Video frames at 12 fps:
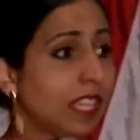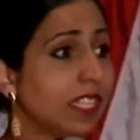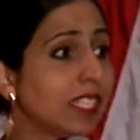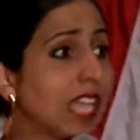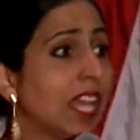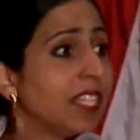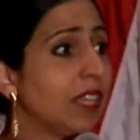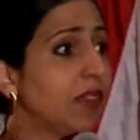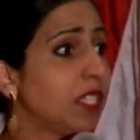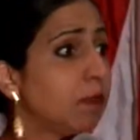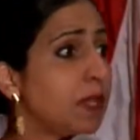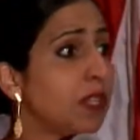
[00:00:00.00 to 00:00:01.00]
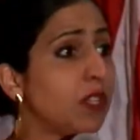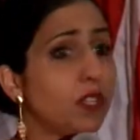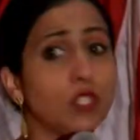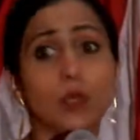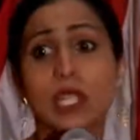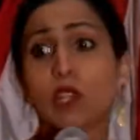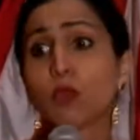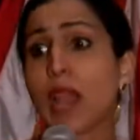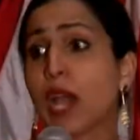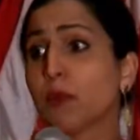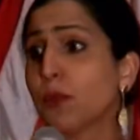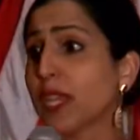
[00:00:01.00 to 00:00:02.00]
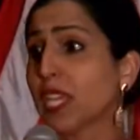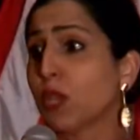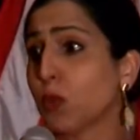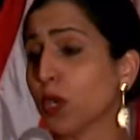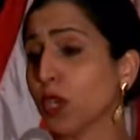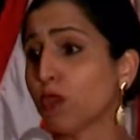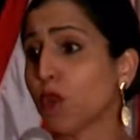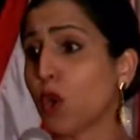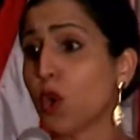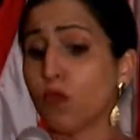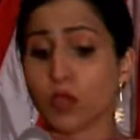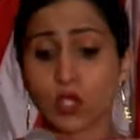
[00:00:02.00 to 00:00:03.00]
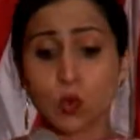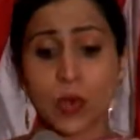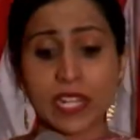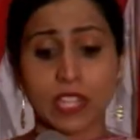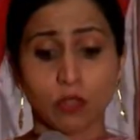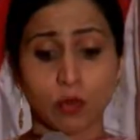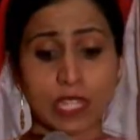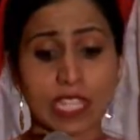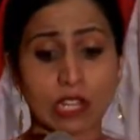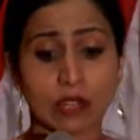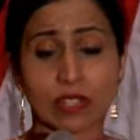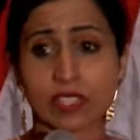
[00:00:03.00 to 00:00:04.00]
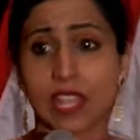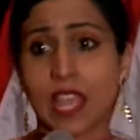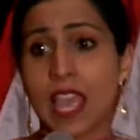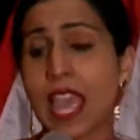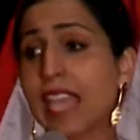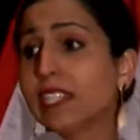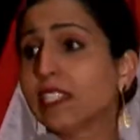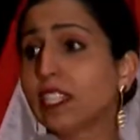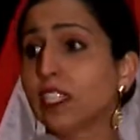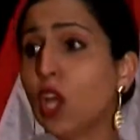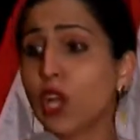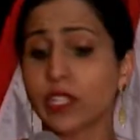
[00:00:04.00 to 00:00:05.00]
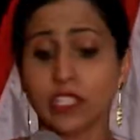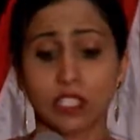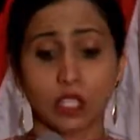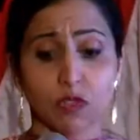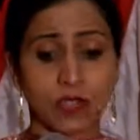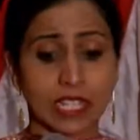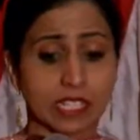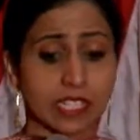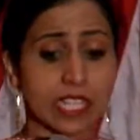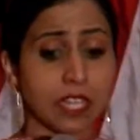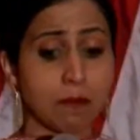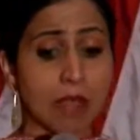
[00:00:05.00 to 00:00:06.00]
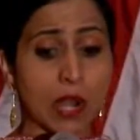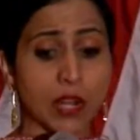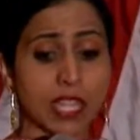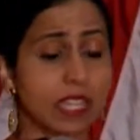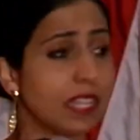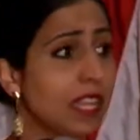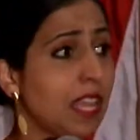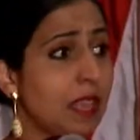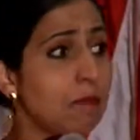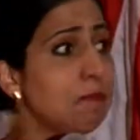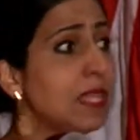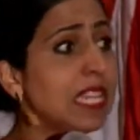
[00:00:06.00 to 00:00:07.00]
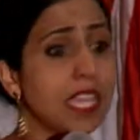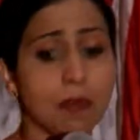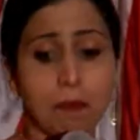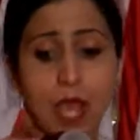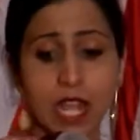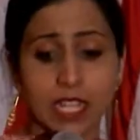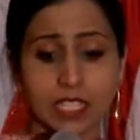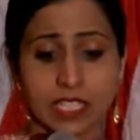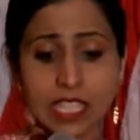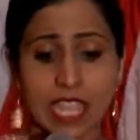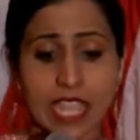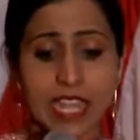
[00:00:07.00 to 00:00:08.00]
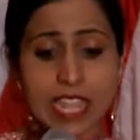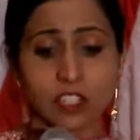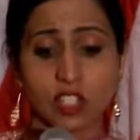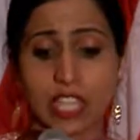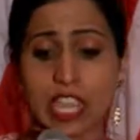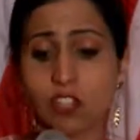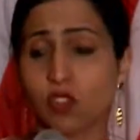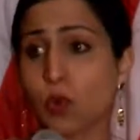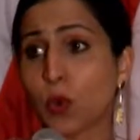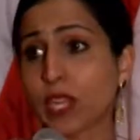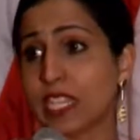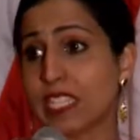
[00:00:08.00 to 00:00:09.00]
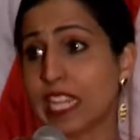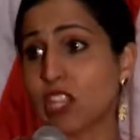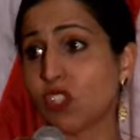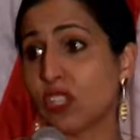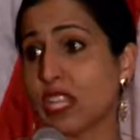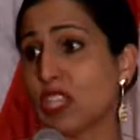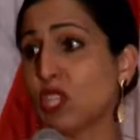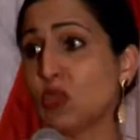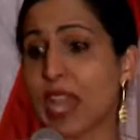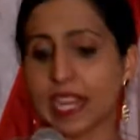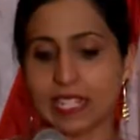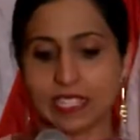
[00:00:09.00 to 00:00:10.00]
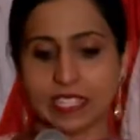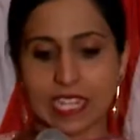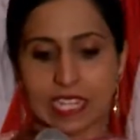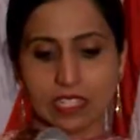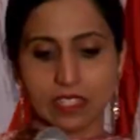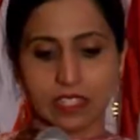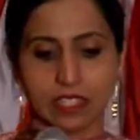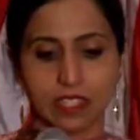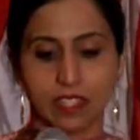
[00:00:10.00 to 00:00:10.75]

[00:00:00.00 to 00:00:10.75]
SALDEF has been doing groundbreaking work for over 23 years and is the longest serving Sikh American media policy and education organization in the United States.